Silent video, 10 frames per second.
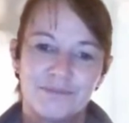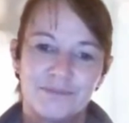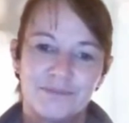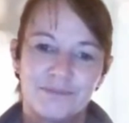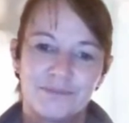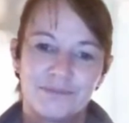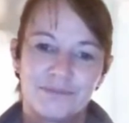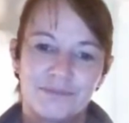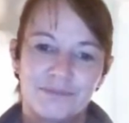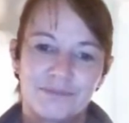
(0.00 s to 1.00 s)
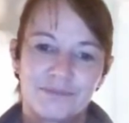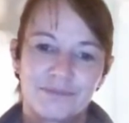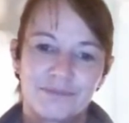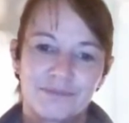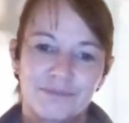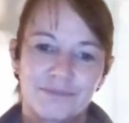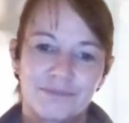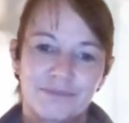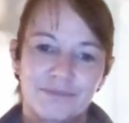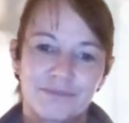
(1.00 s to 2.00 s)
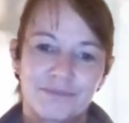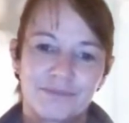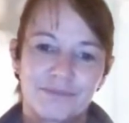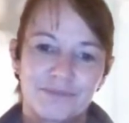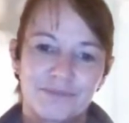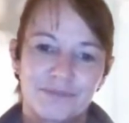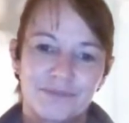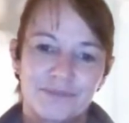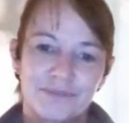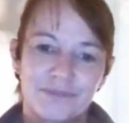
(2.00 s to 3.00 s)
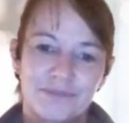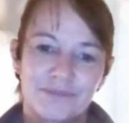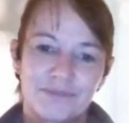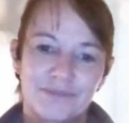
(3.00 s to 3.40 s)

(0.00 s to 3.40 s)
[no speech]